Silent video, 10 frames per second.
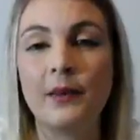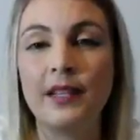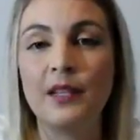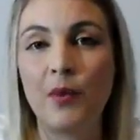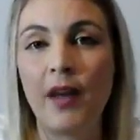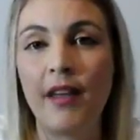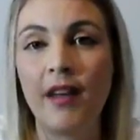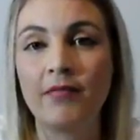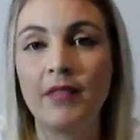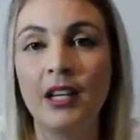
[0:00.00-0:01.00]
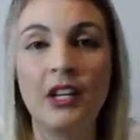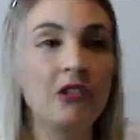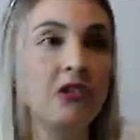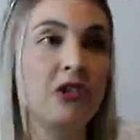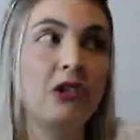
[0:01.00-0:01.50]
with his brother,
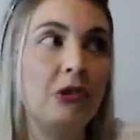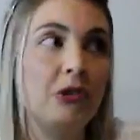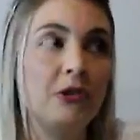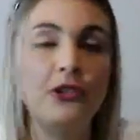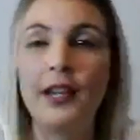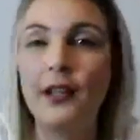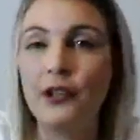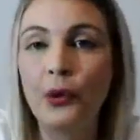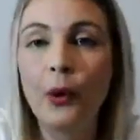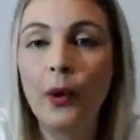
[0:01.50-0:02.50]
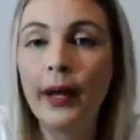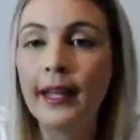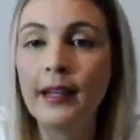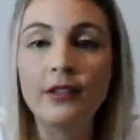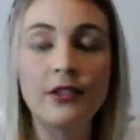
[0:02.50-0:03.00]
to share
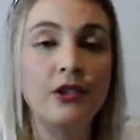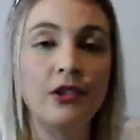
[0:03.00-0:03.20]
toys,